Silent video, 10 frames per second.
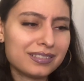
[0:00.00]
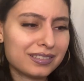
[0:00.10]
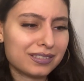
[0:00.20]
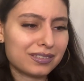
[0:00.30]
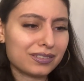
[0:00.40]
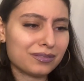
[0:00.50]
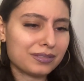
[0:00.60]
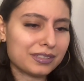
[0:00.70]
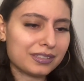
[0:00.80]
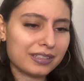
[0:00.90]
So
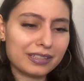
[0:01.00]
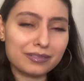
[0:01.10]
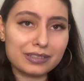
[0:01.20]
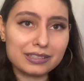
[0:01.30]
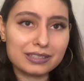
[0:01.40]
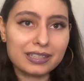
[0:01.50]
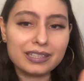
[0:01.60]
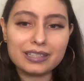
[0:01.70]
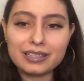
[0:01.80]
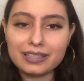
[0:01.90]
weird. Anyways,
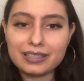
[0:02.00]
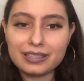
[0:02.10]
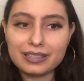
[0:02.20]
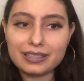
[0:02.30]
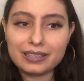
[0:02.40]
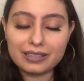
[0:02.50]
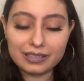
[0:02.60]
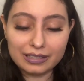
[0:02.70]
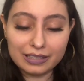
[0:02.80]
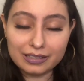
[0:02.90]

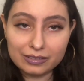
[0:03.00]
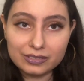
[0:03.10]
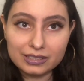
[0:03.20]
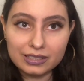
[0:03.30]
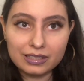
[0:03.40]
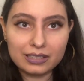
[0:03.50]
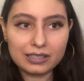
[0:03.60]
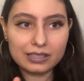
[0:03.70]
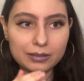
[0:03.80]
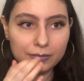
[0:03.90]
and I recently
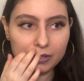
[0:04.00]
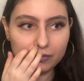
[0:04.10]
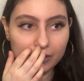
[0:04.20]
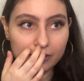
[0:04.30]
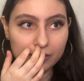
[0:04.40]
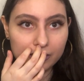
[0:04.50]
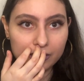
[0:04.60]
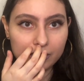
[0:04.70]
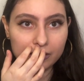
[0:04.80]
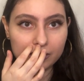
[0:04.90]
cleaned my vanity